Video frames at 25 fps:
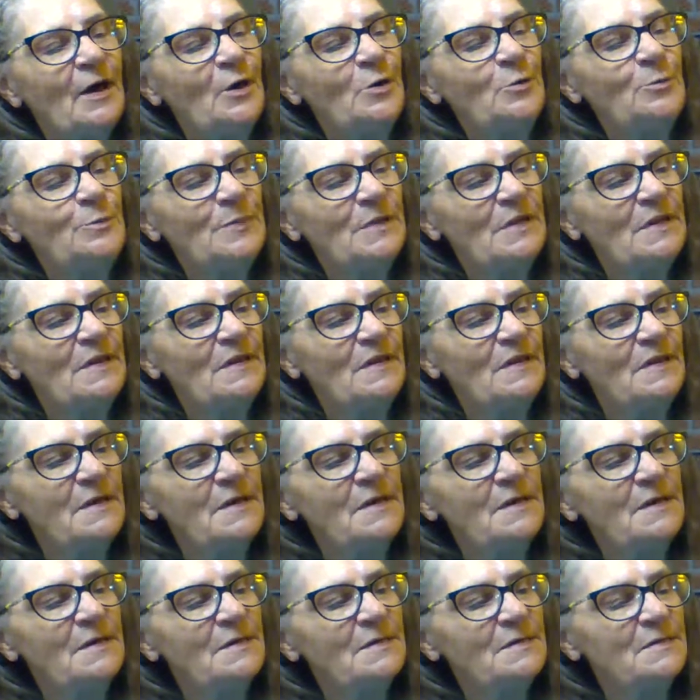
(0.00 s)
open
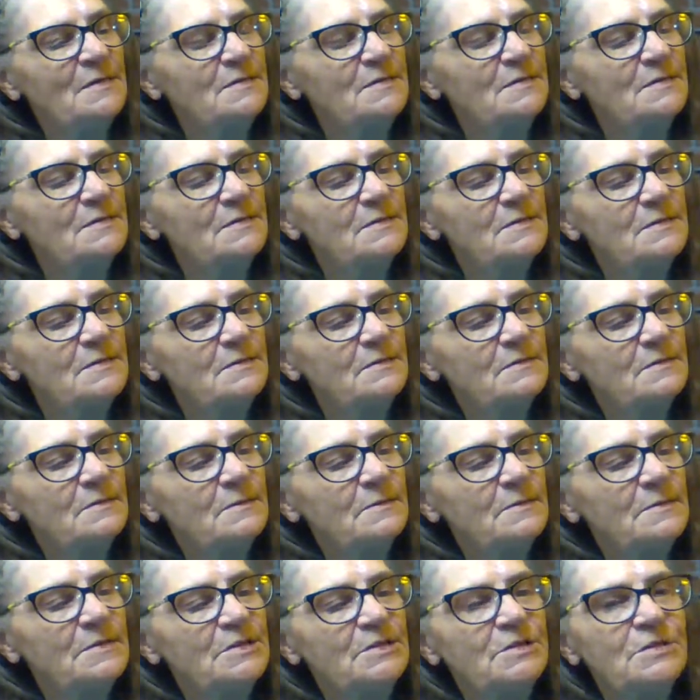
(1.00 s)
this,
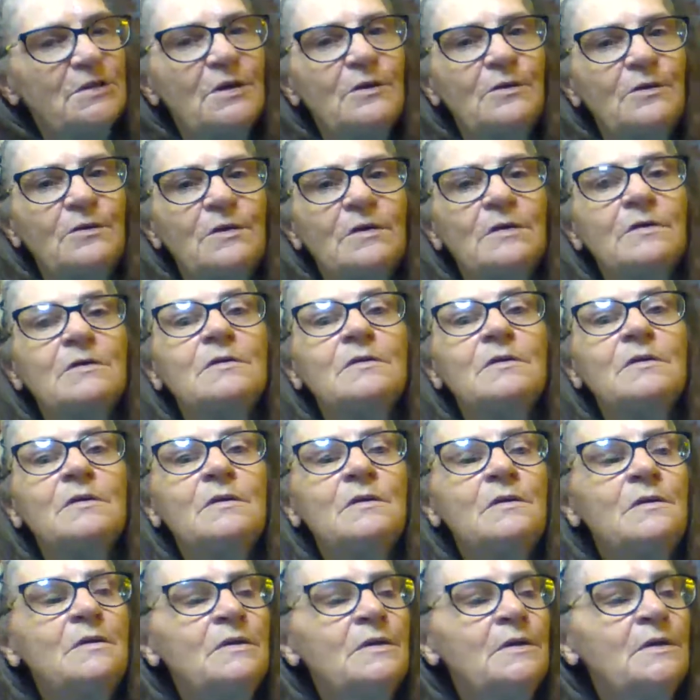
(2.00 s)
let me show you.
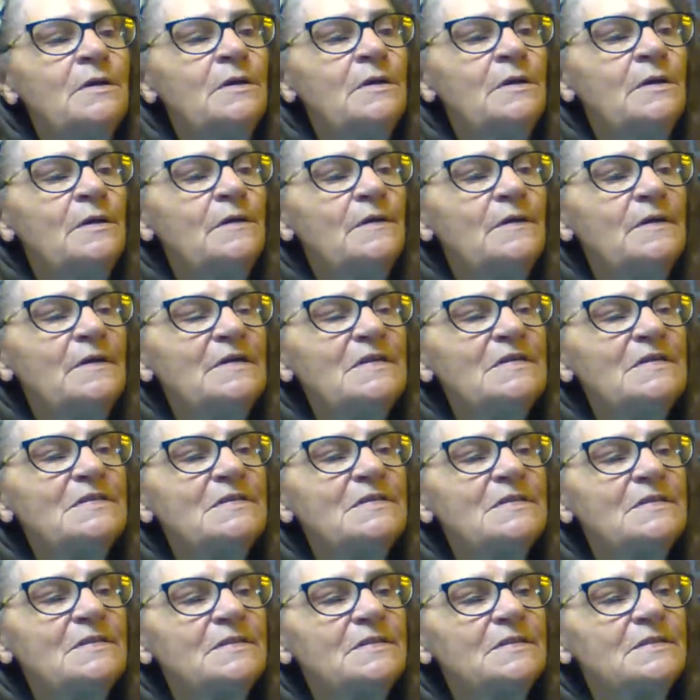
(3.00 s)

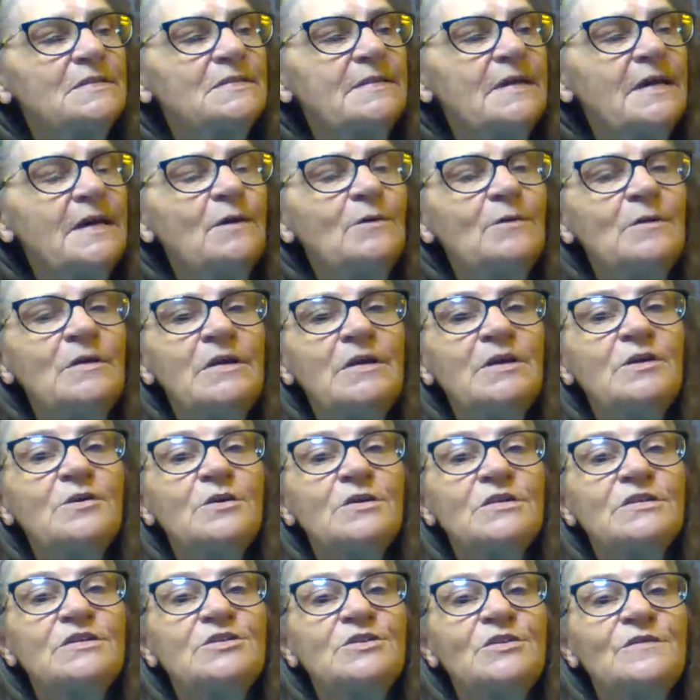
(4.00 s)
This down here
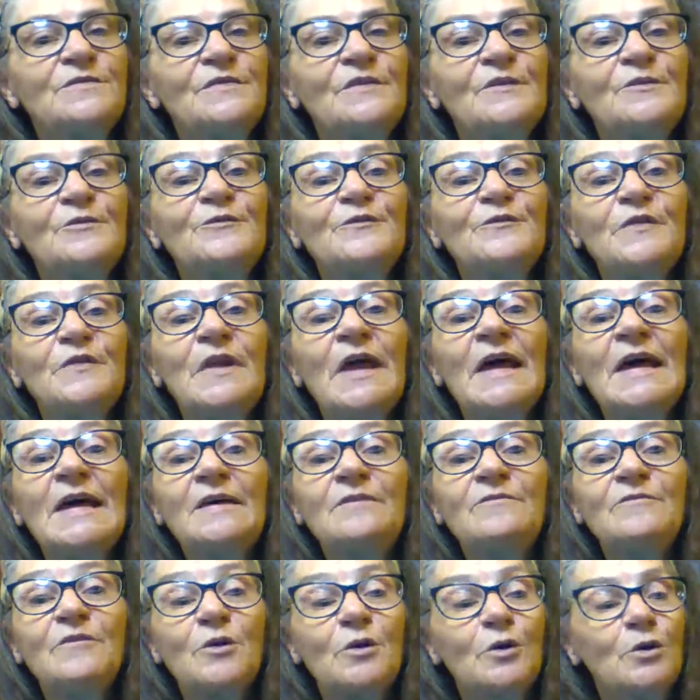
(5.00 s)
is the
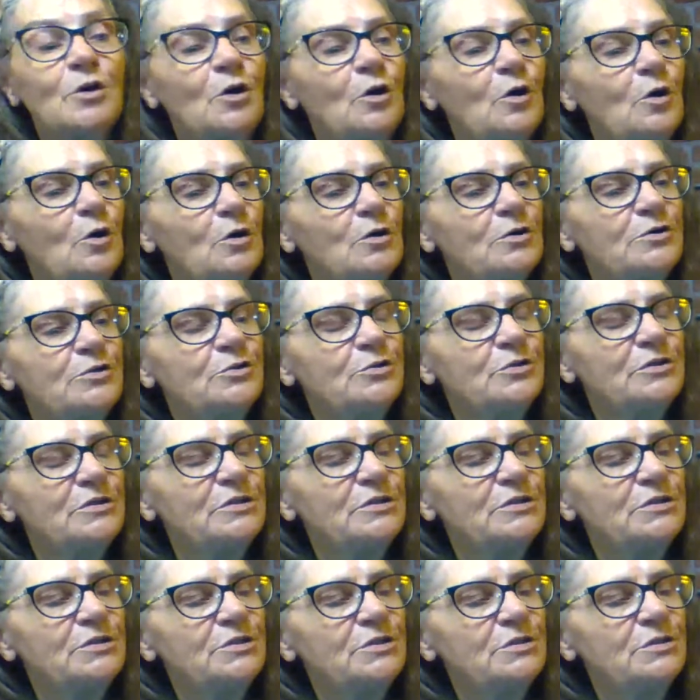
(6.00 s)
flavor
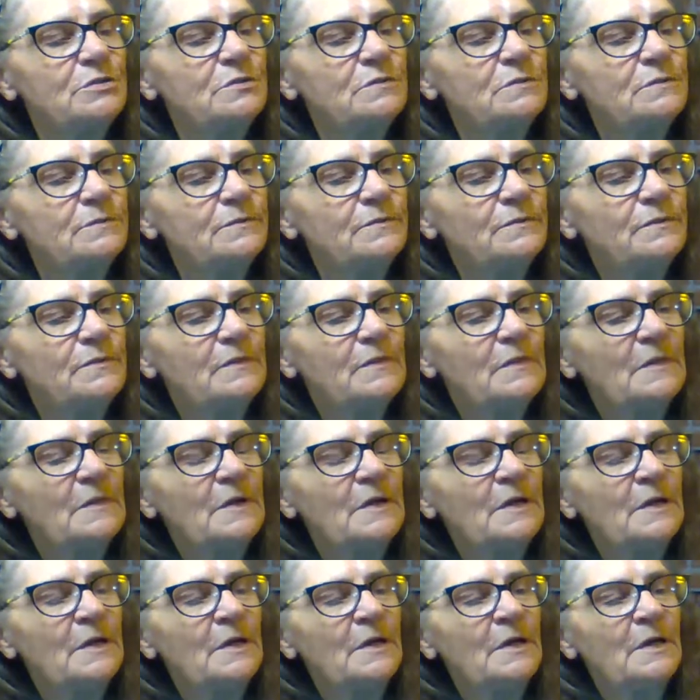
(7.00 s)
cartridge,
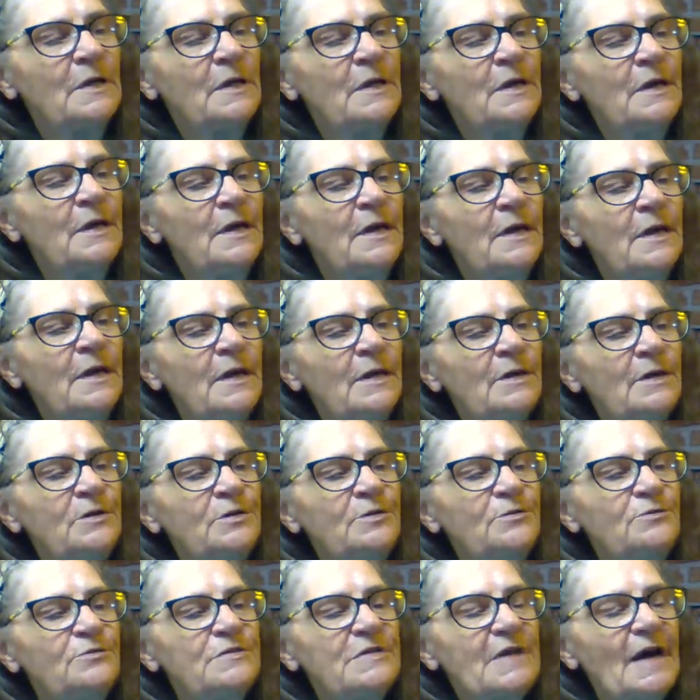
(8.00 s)
and
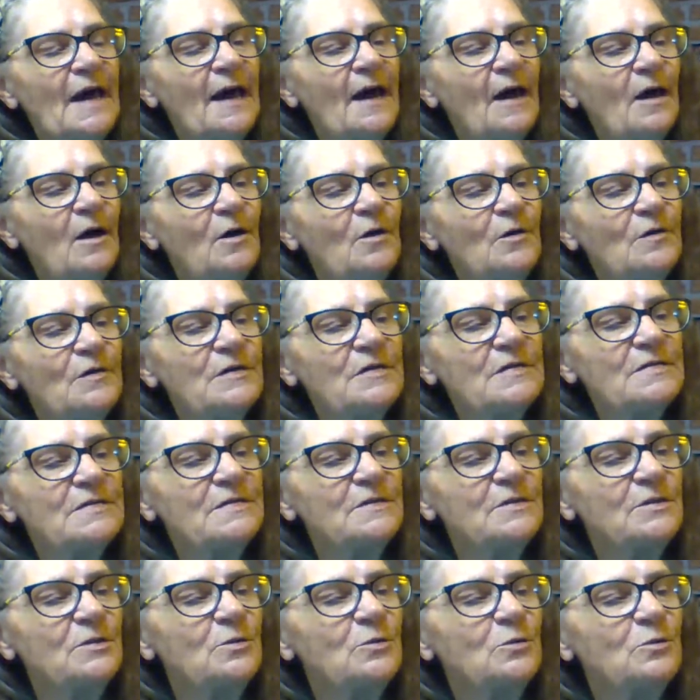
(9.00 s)
you dial this
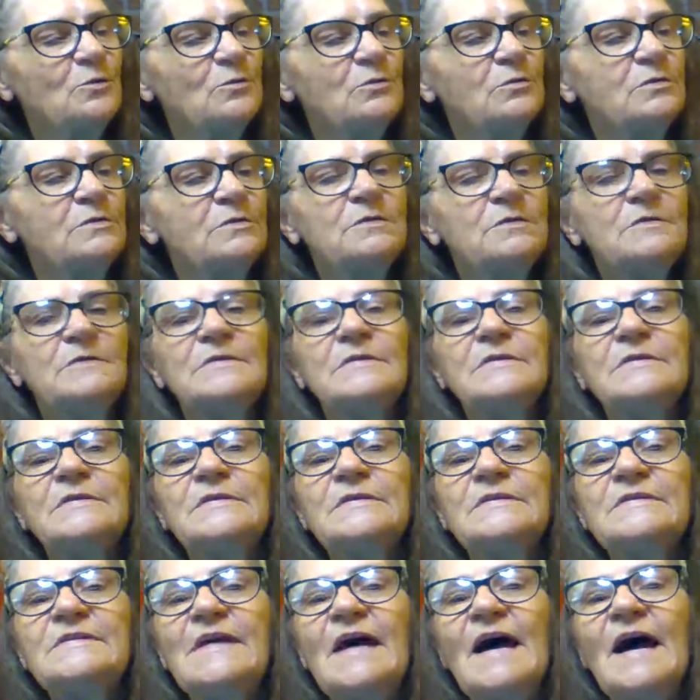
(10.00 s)
little
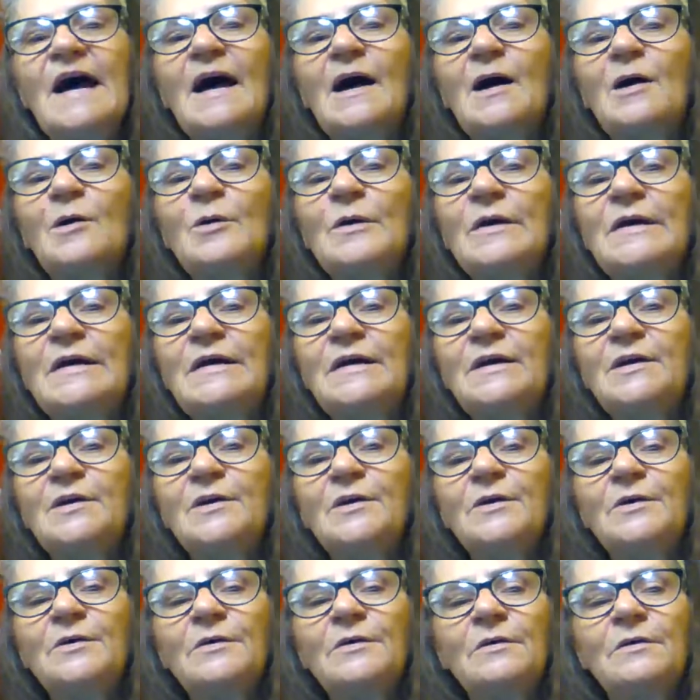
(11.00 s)
dial
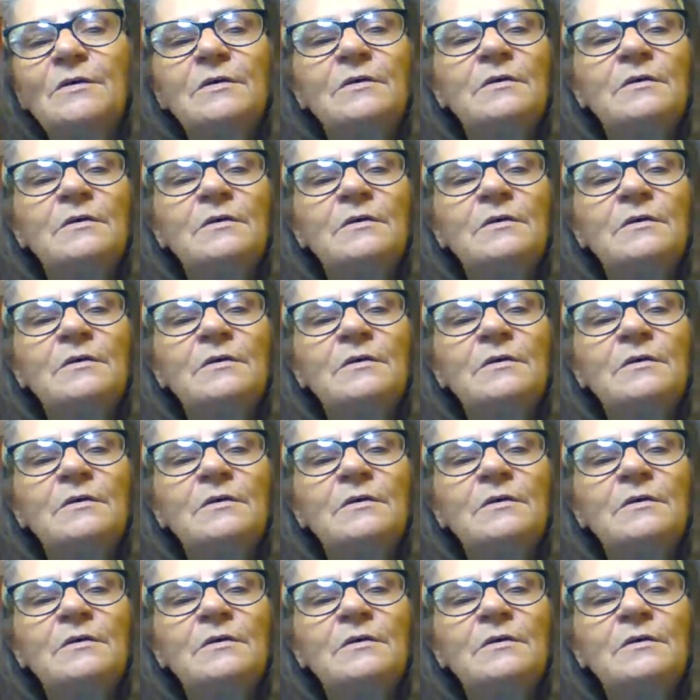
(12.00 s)
here,